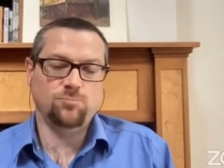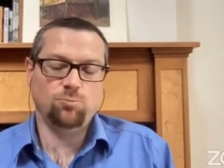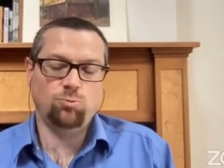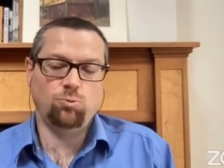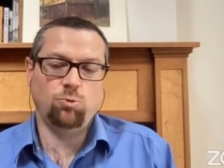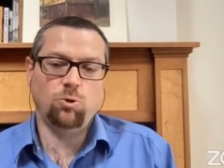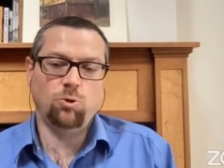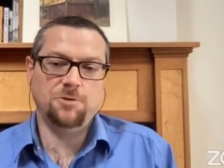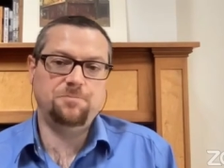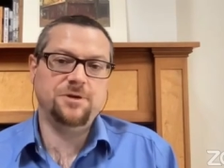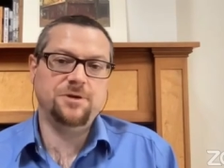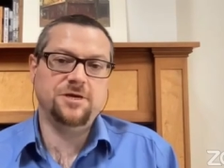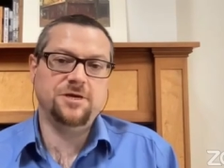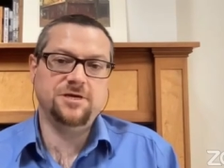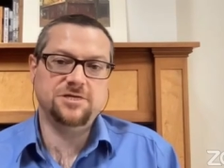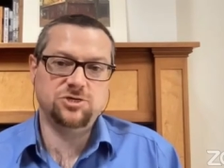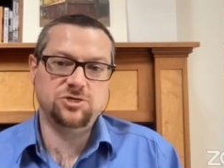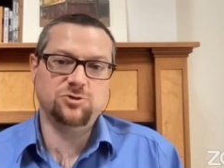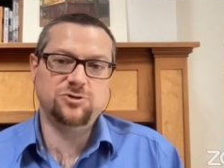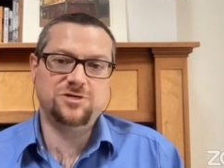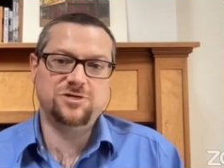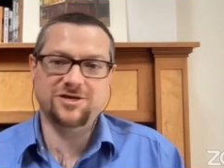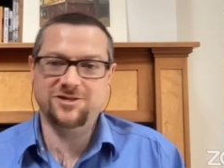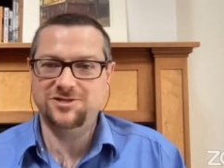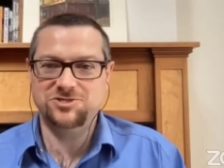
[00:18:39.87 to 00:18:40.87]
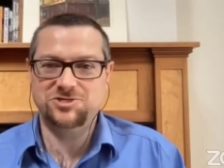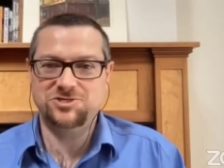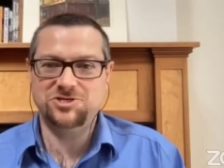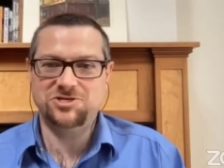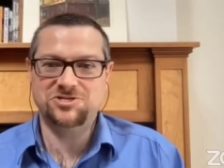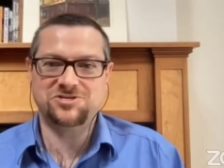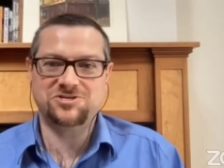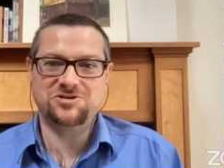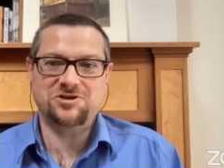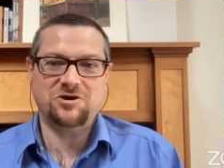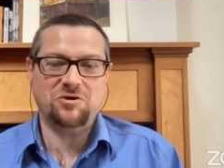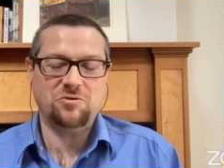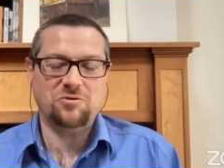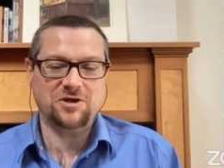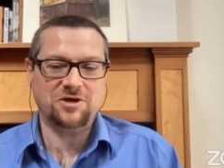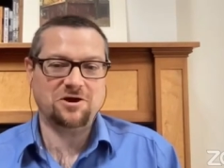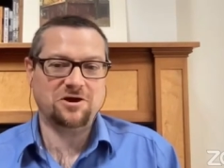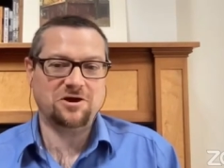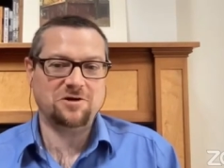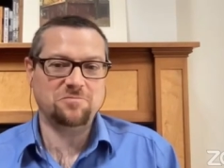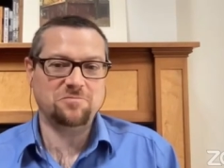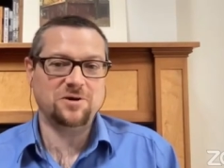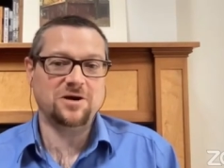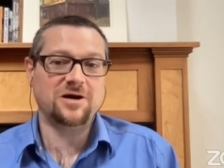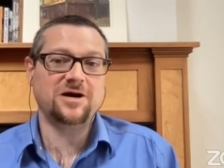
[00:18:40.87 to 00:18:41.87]
would be due diligence going
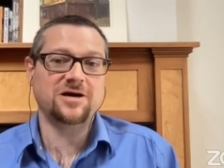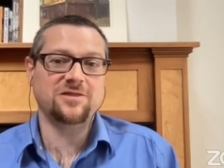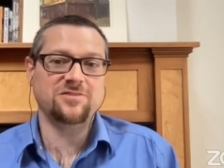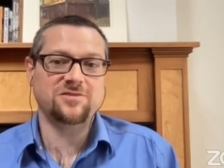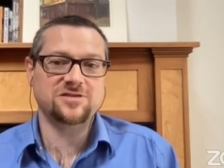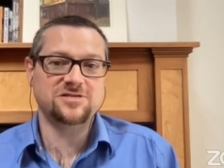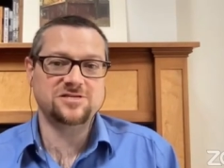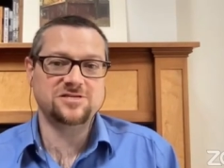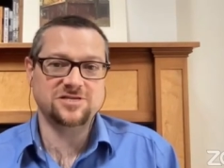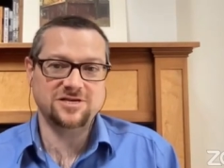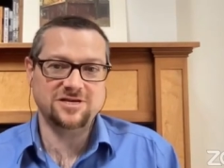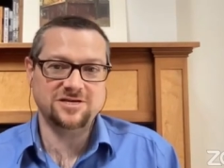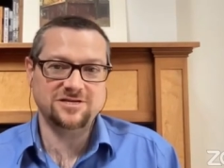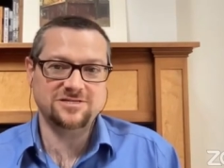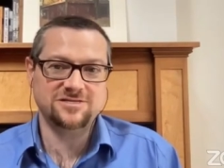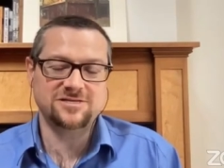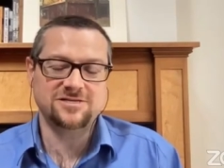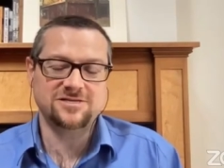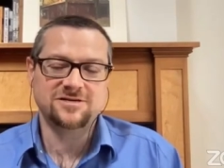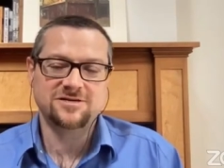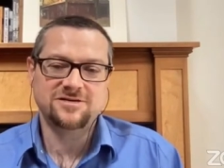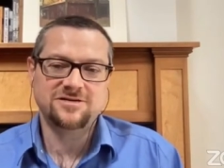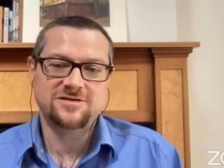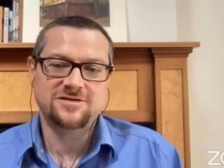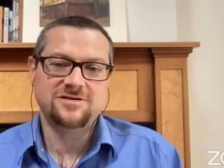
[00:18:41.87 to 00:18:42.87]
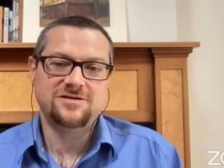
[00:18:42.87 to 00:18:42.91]
on behind the scenes.